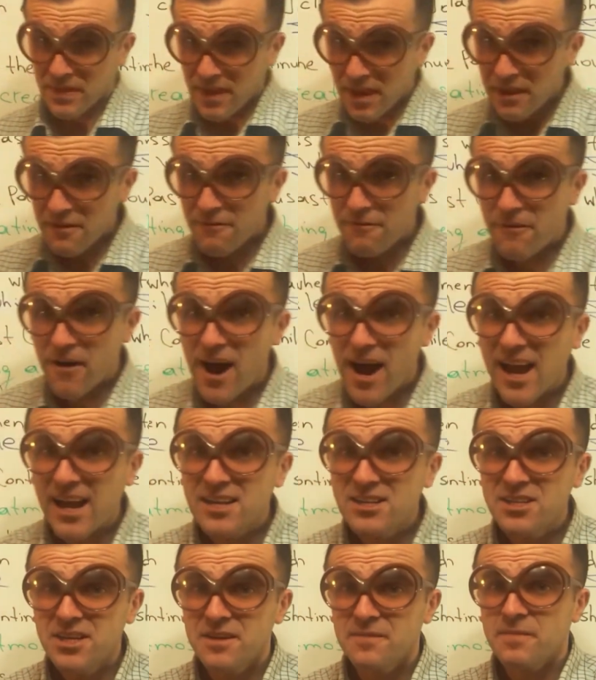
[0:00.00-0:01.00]

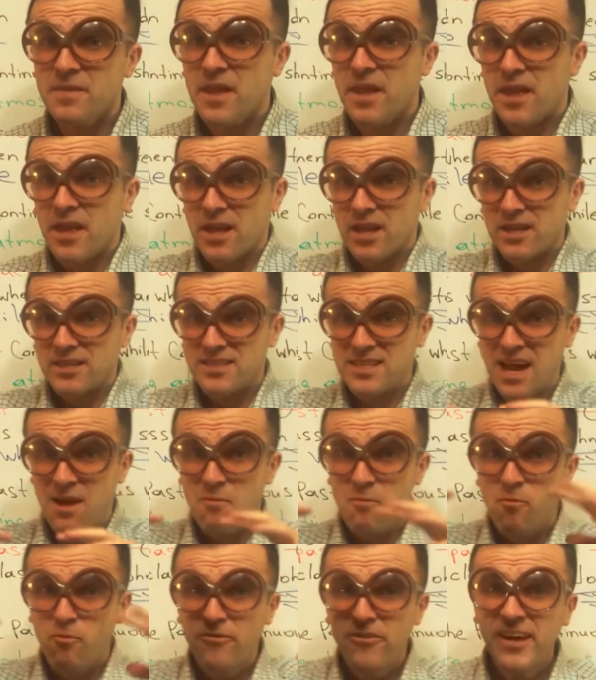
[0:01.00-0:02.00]
find
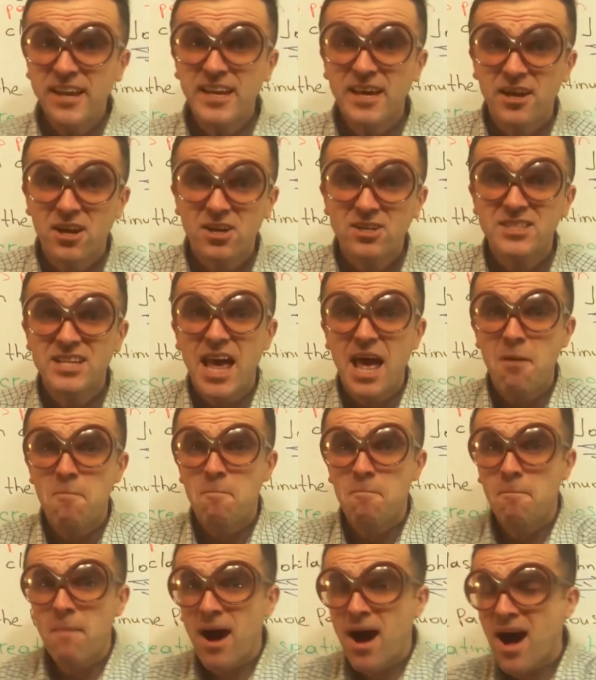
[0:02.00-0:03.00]
some videos
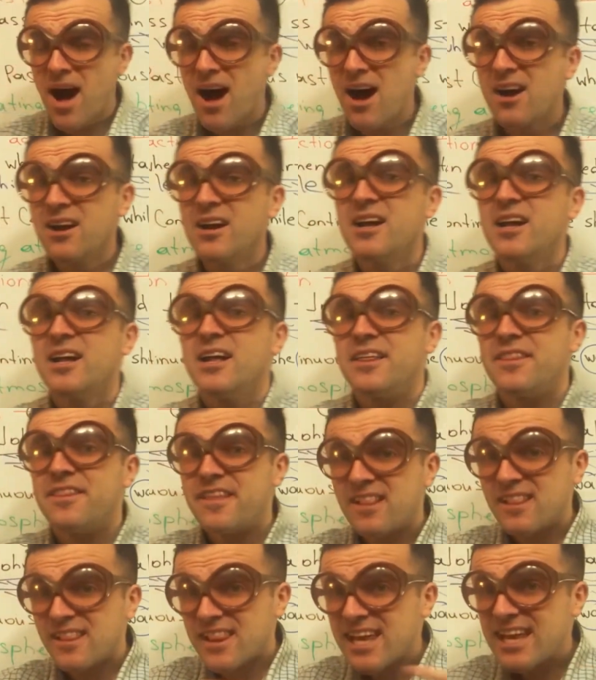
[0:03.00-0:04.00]
among
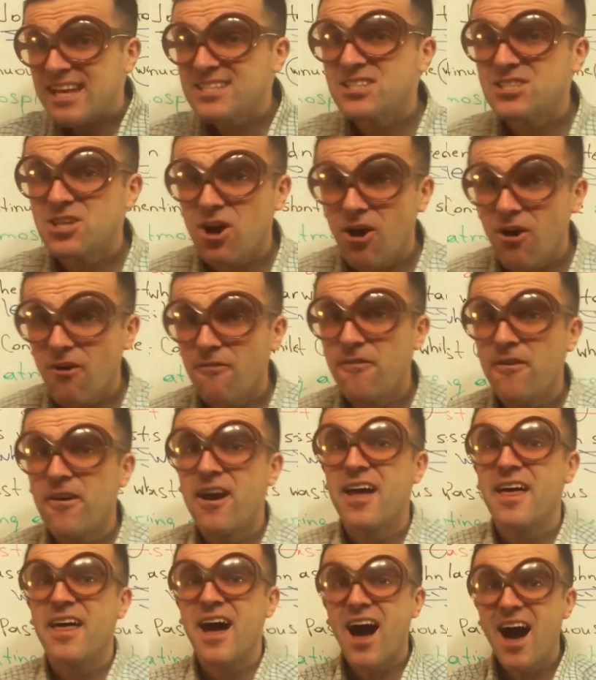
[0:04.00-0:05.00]
the list of
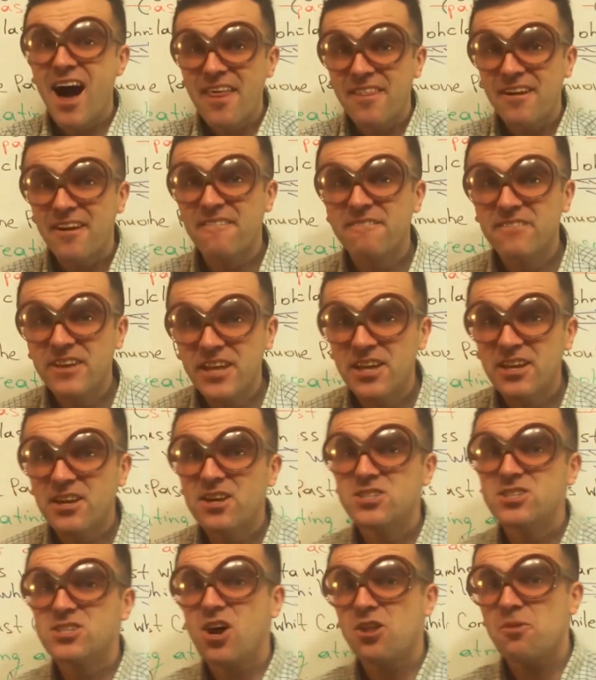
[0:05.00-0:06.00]
other
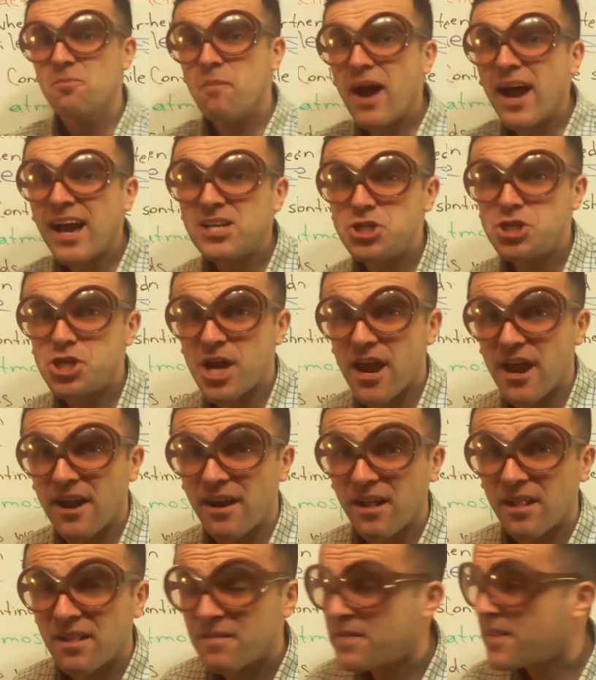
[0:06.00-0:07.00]
videos on my
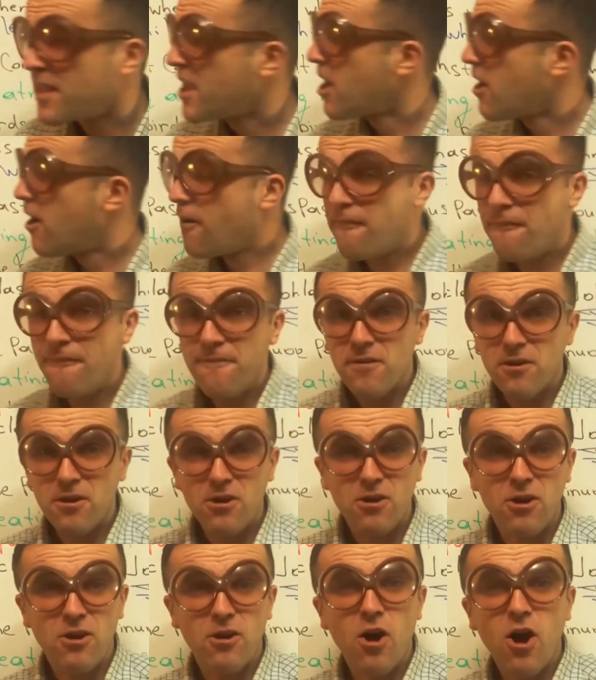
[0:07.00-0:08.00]
channel.
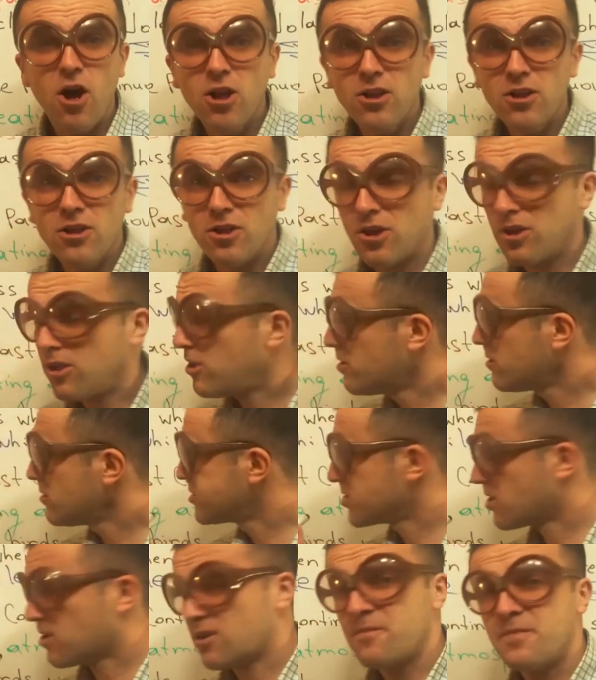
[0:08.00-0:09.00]

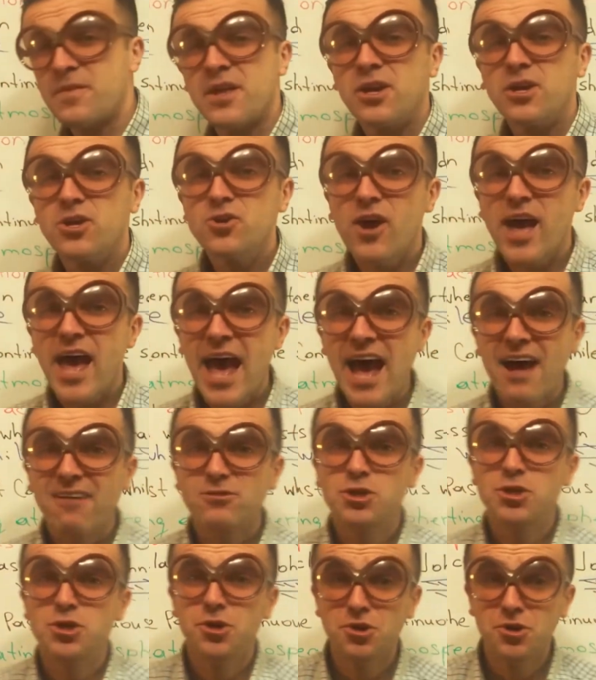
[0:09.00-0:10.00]
Also, you have
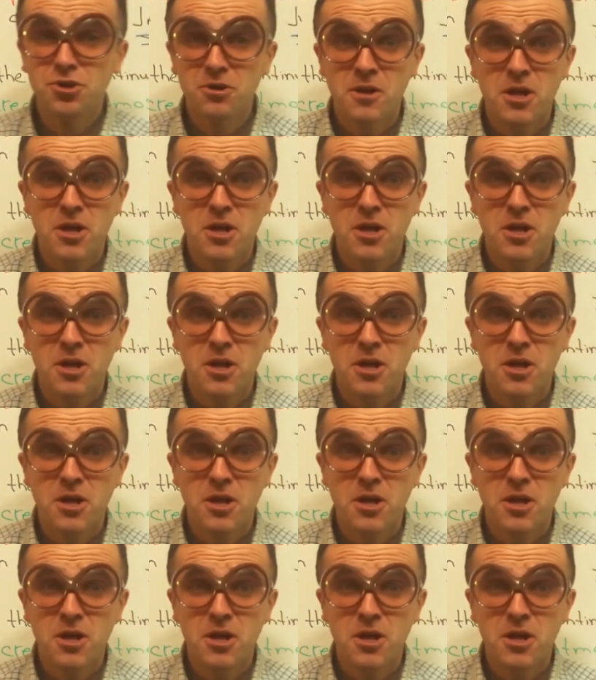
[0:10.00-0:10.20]
to